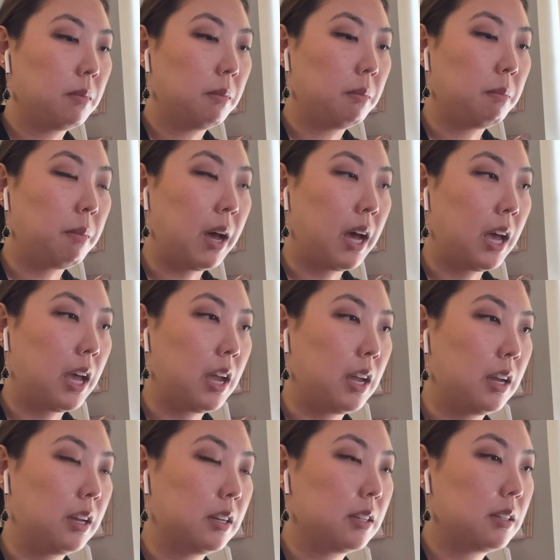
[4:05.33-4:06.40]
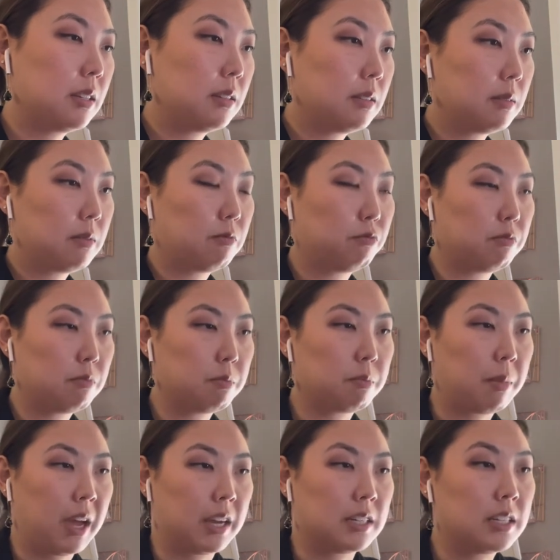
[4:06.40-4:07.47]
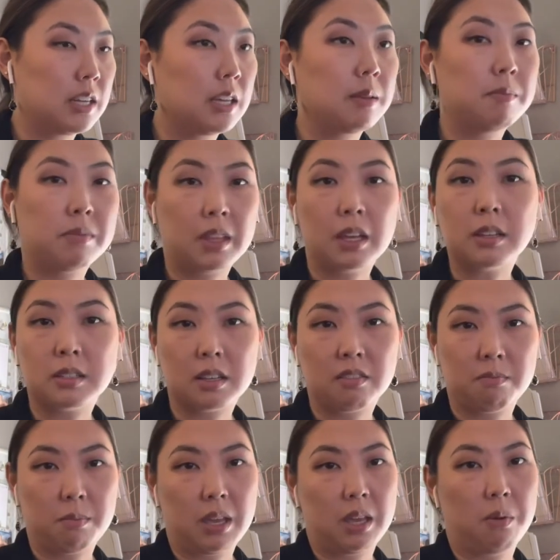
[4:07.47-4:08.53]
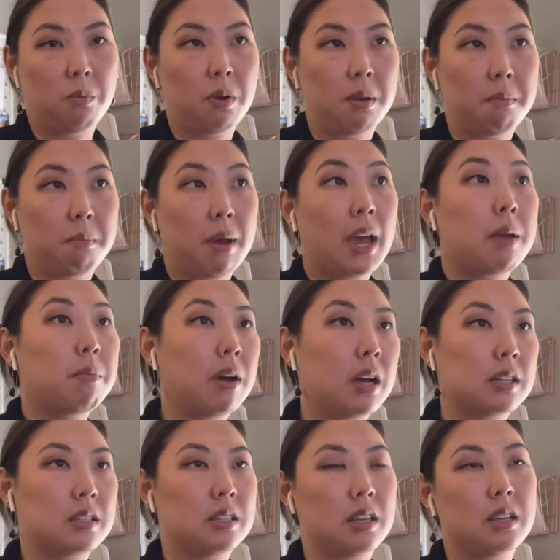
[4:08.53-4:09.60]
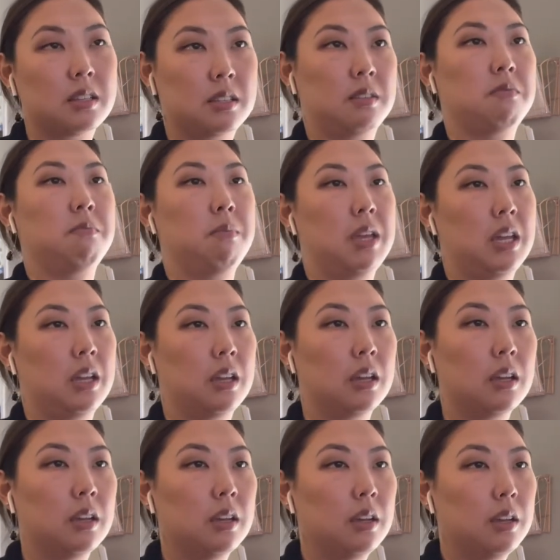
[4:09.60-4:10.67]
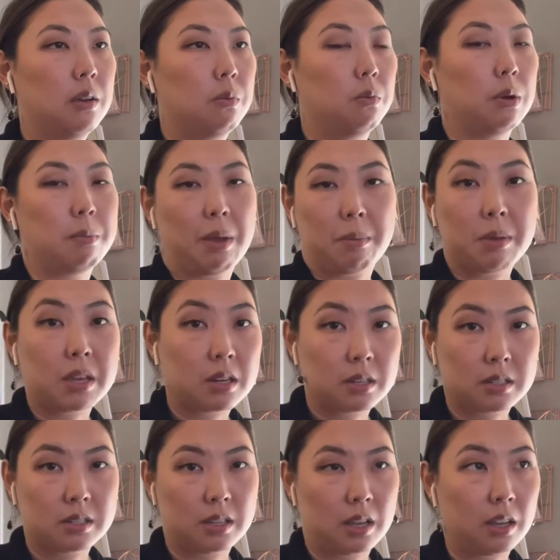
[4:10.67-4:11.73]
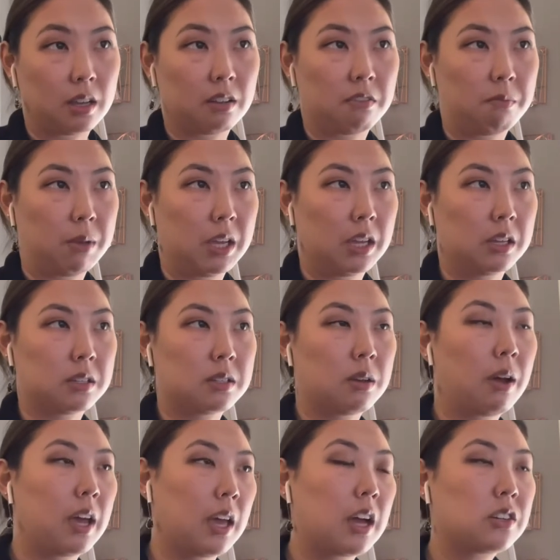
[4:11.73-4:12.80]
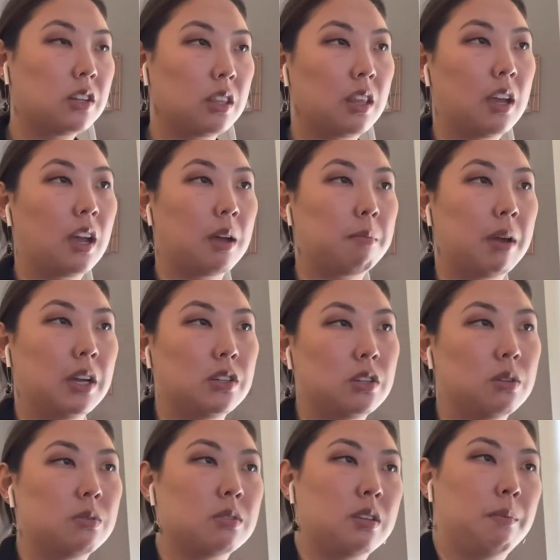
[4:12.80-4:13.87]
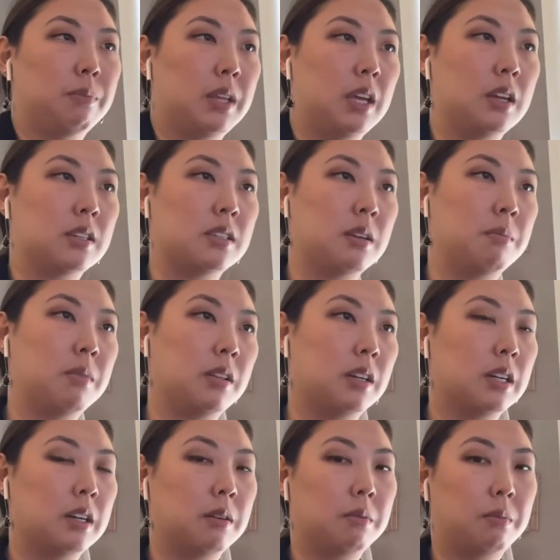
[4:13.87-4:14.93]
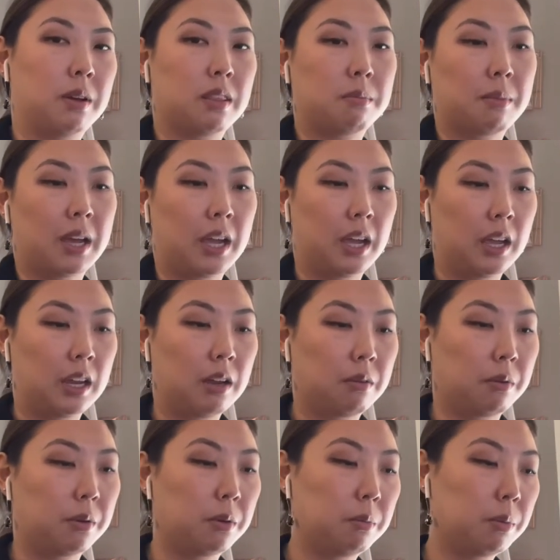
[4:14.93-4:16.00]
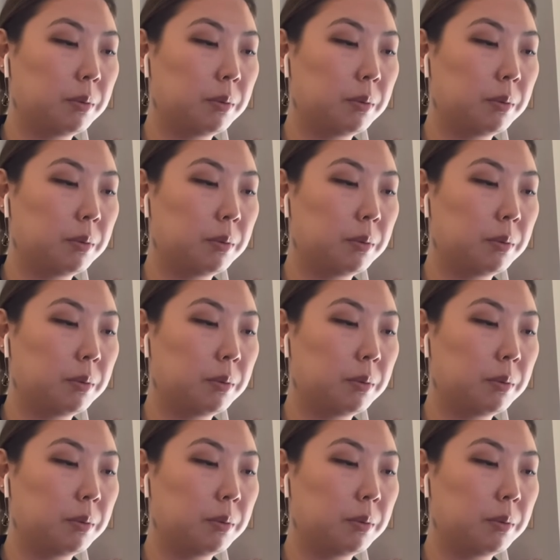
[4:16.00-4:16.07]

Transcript: my team thinks of me, what my boss thinks of me, what my peers think of me. So I actually think I might do something similar with my group,